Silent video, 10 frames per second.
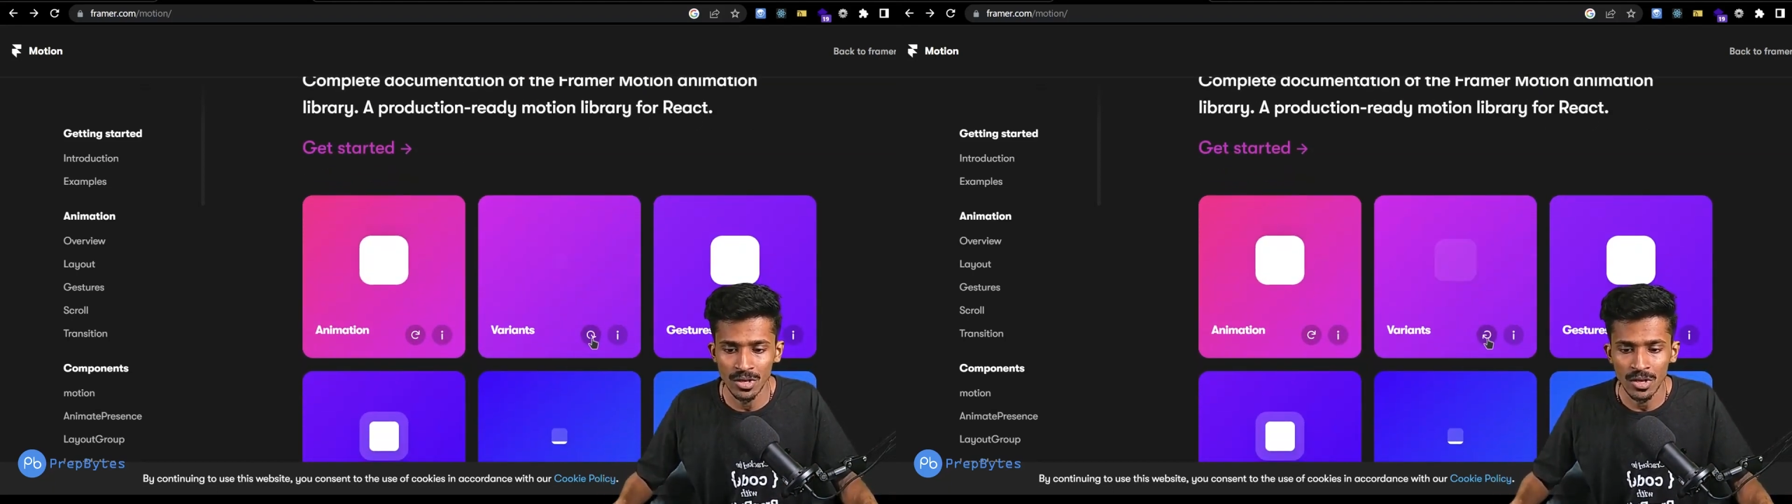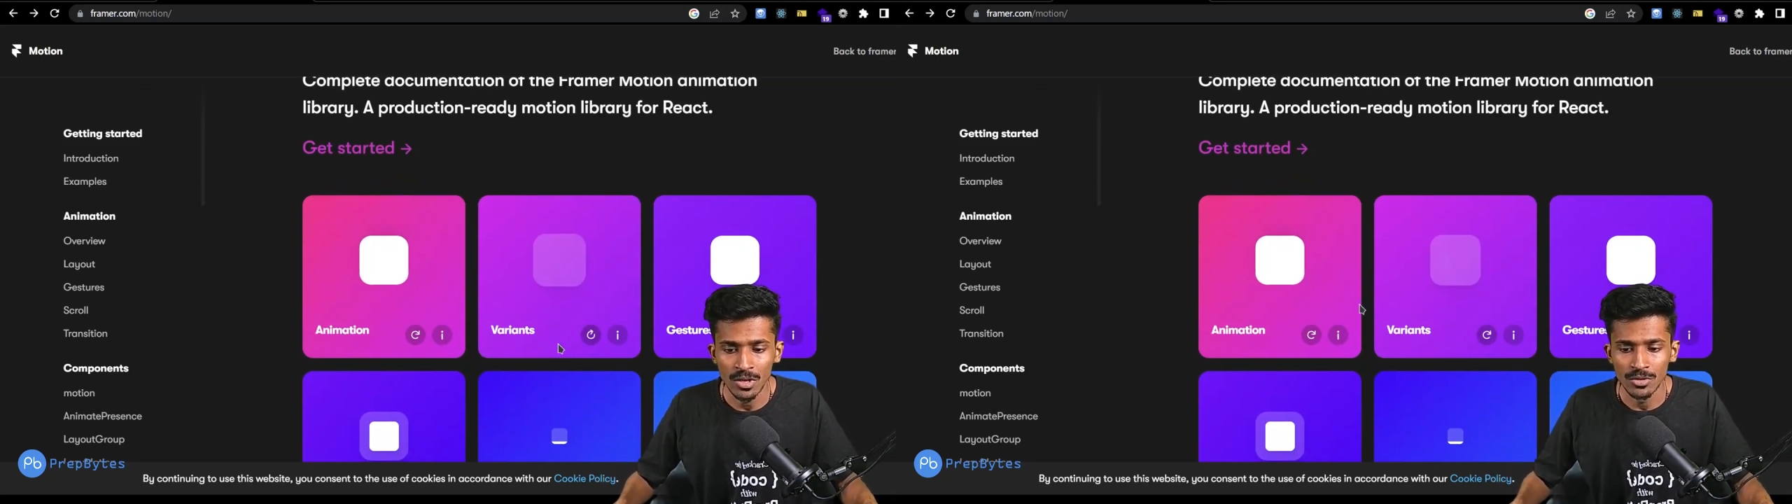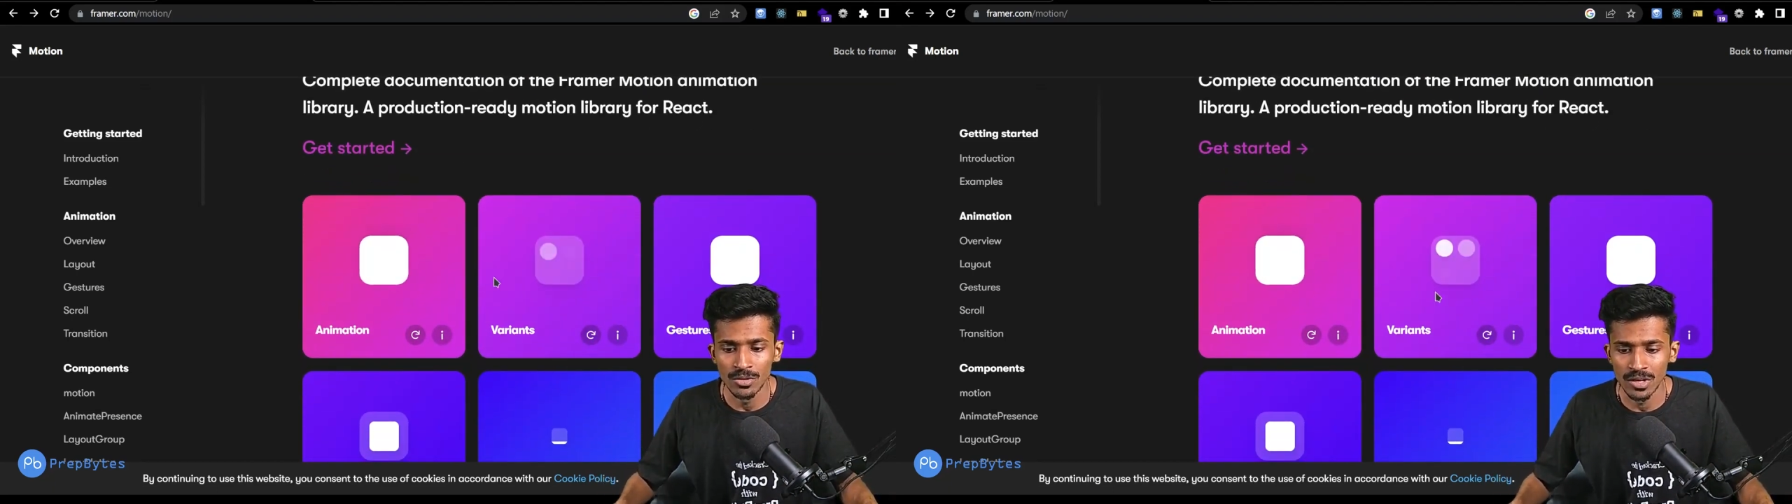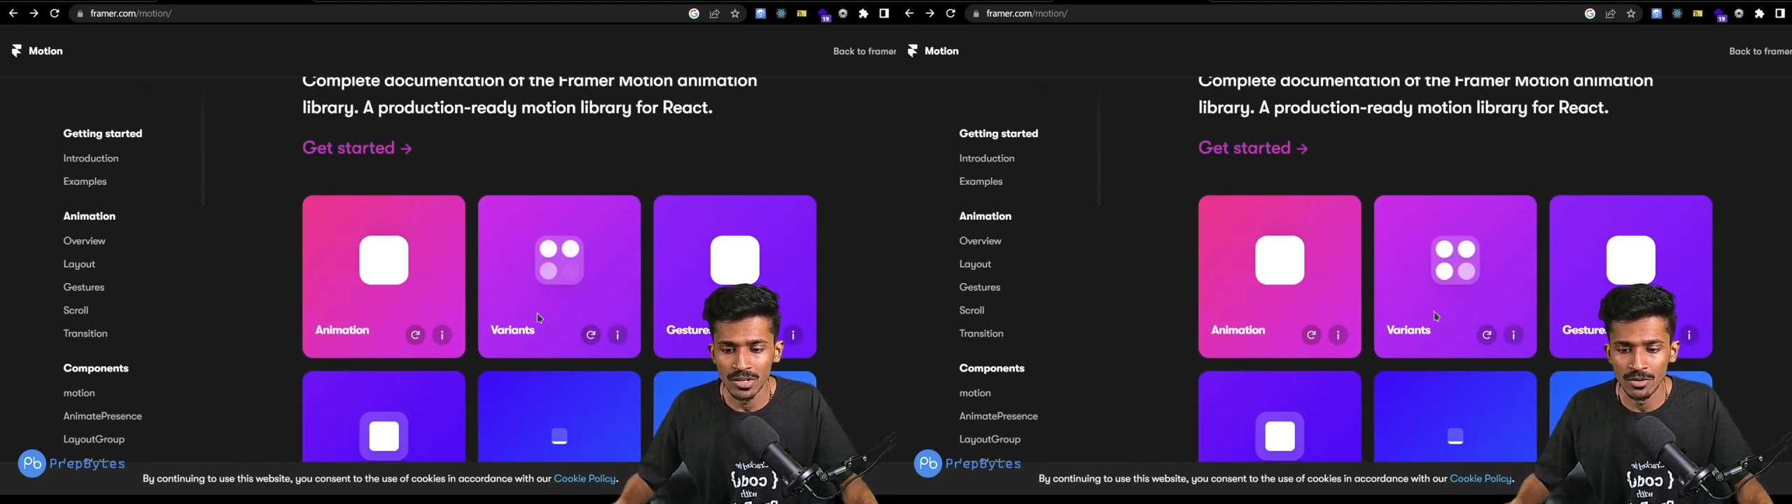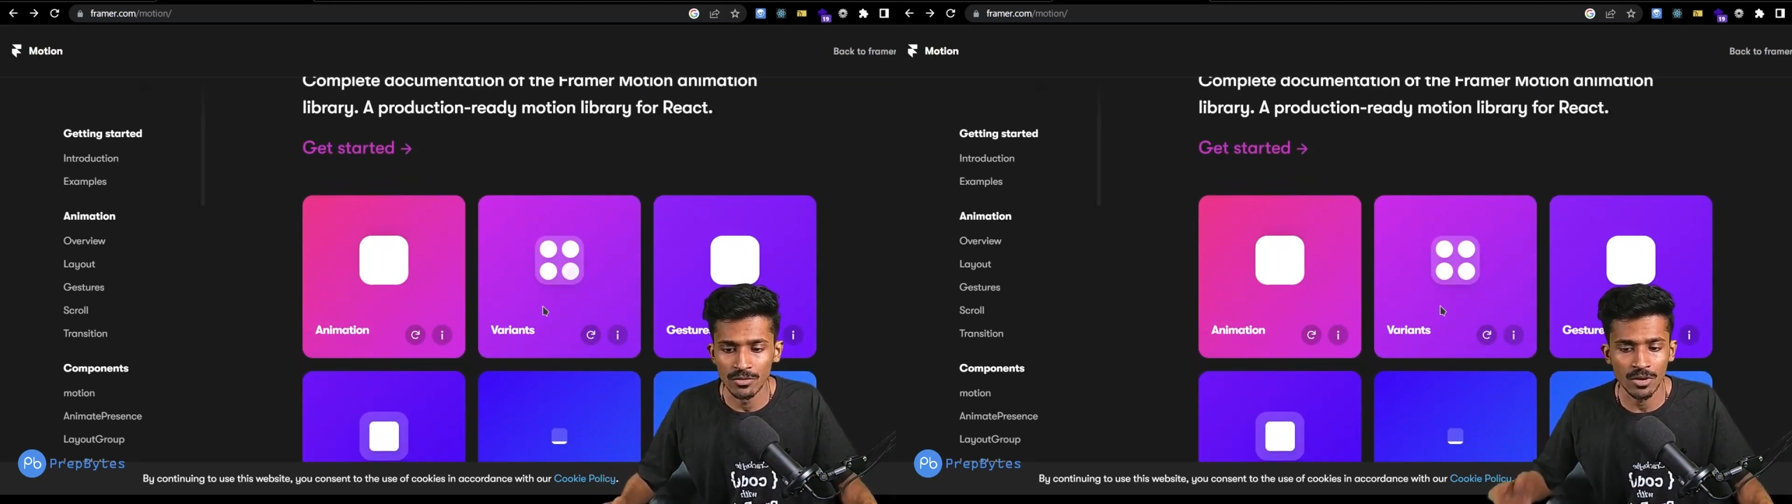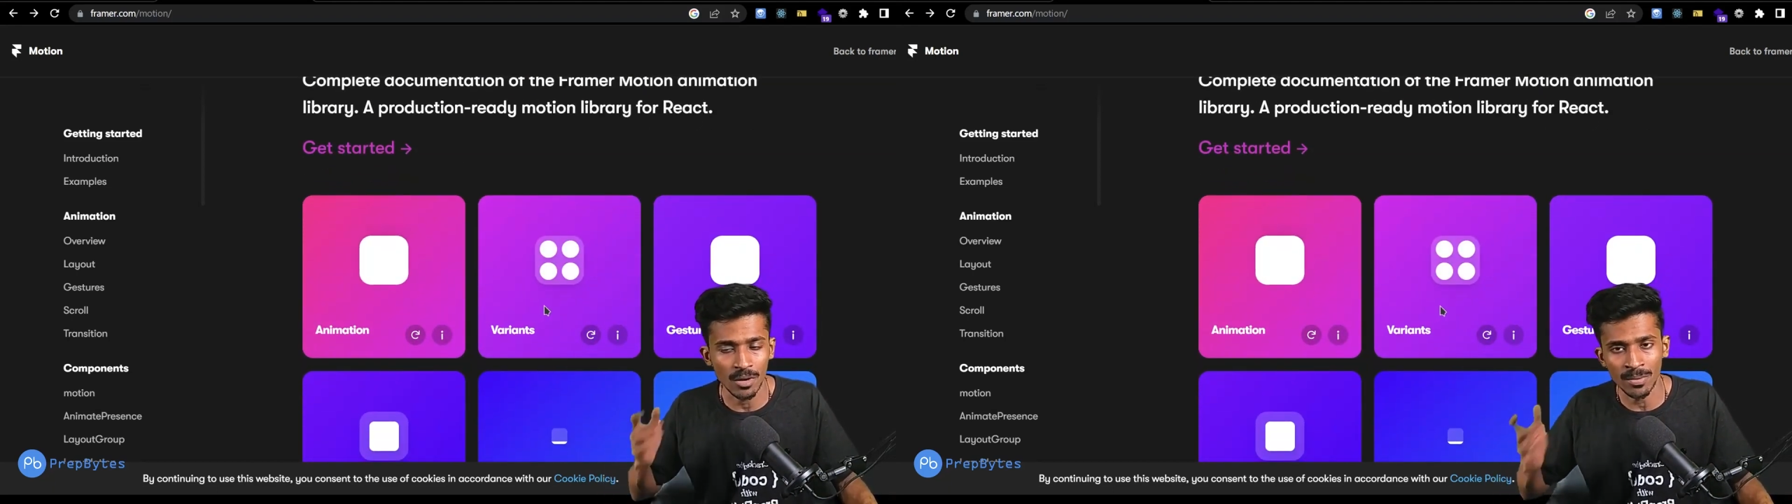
You can give complex